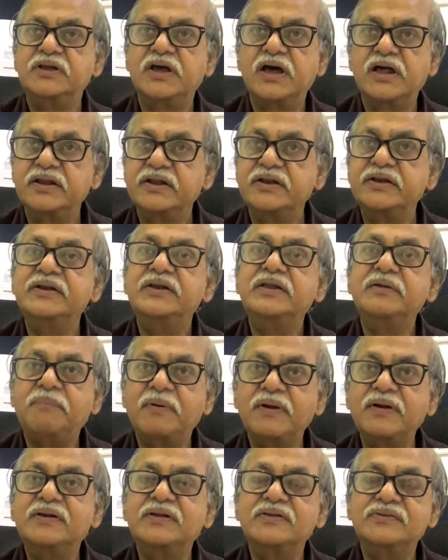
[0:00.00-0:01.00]
their
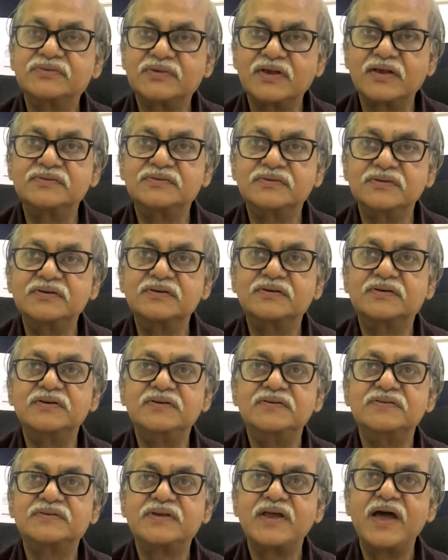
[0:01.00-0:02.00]
independence has
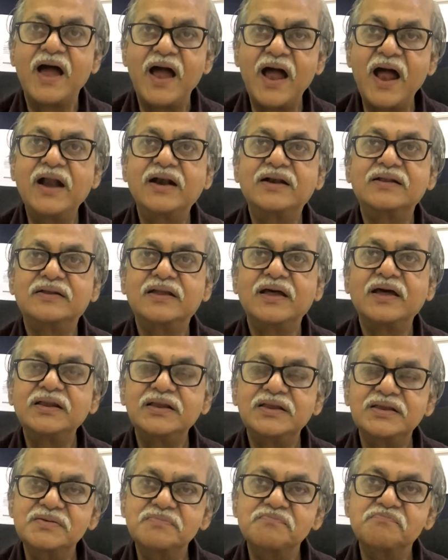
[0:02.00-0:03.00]
increased and
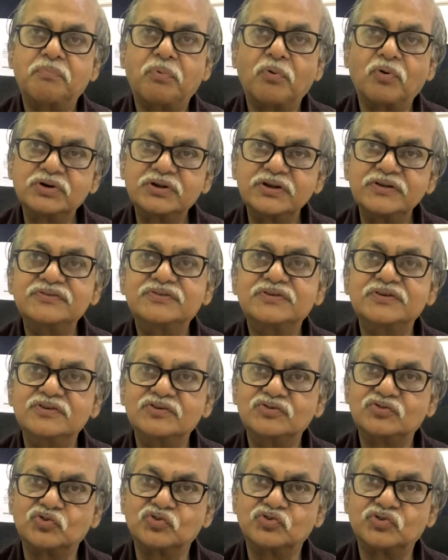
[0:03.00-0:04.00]
their importance
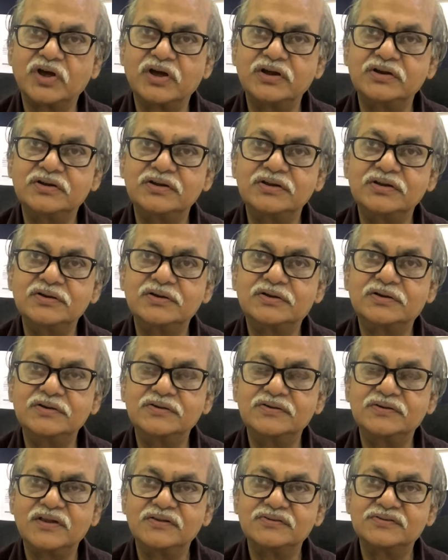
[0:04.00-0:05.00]
in the society
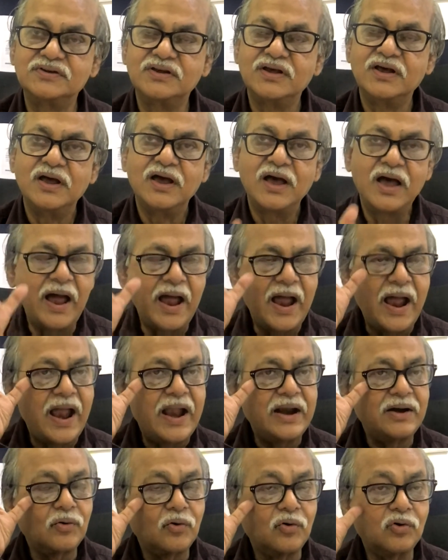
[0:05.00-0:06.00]
increases,
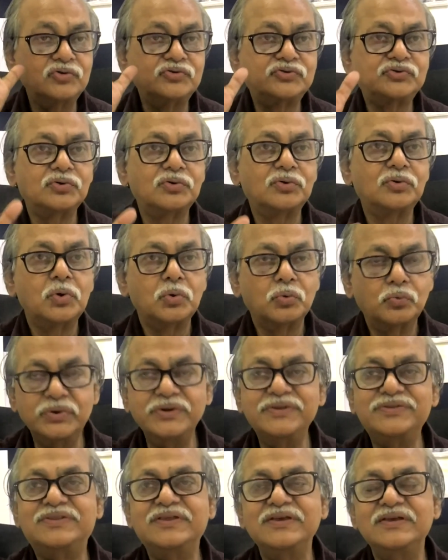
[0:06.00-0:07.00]
and also
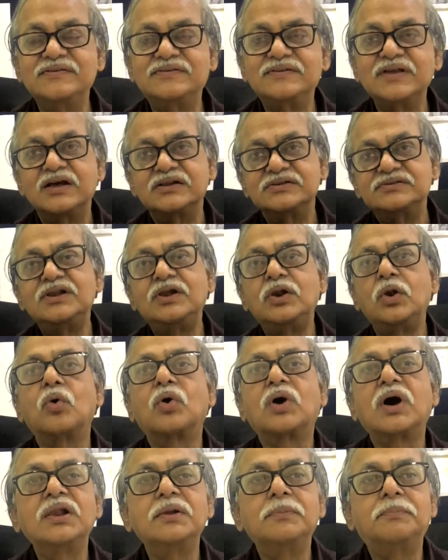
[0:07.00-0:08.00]
with this the
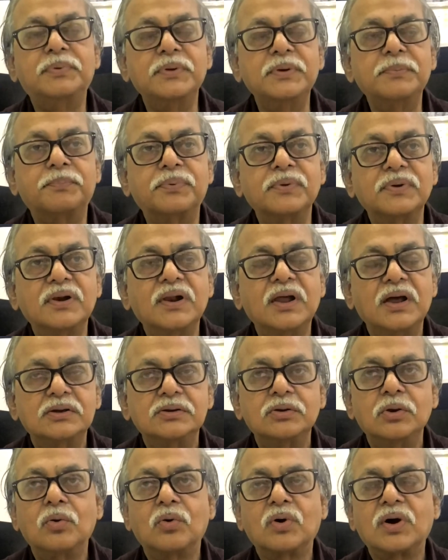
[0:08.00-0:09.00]
local people,
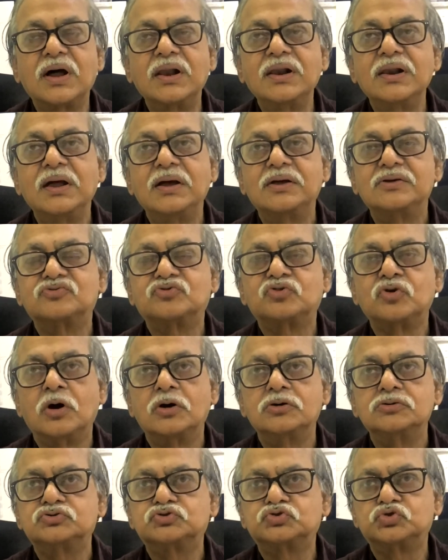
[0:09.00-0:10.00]
local
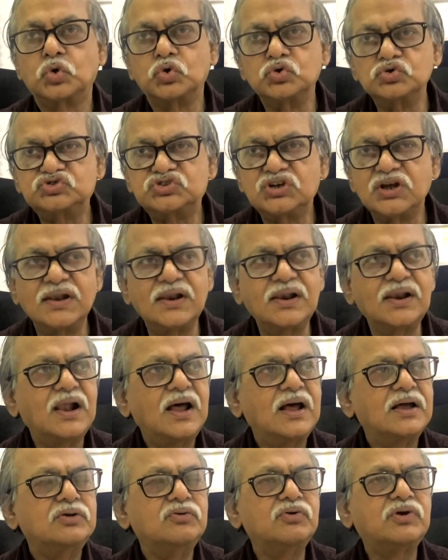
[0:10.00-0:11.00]
social,
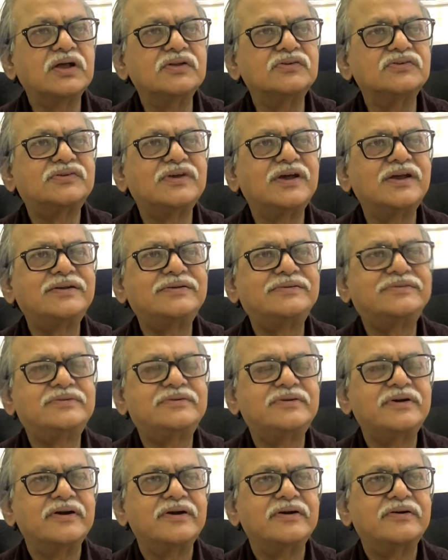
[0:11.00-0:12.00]
you can say,
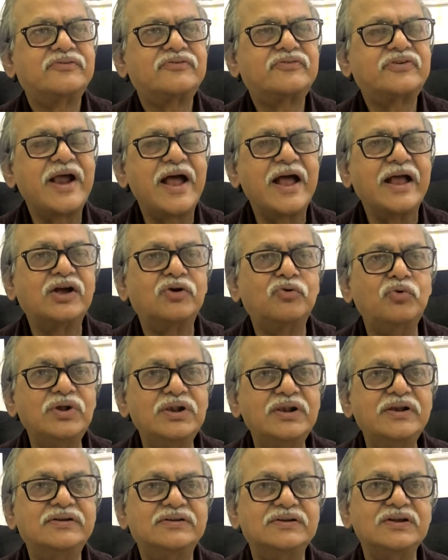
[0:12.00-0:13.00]

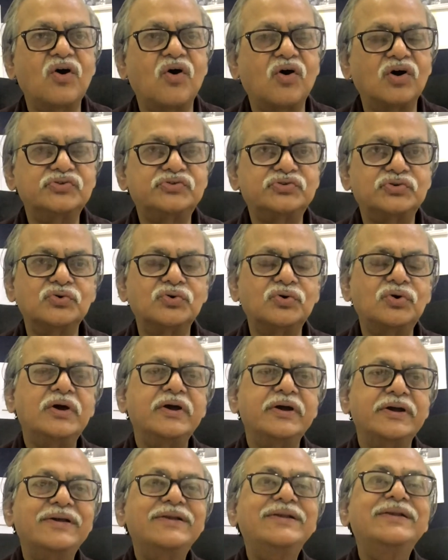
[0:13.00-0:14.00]
tranquility also
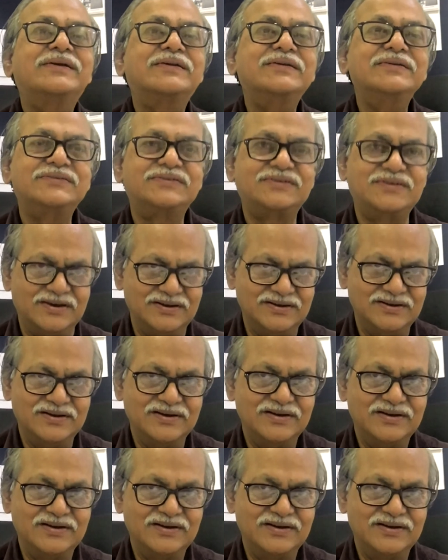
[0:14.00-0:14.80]
increased.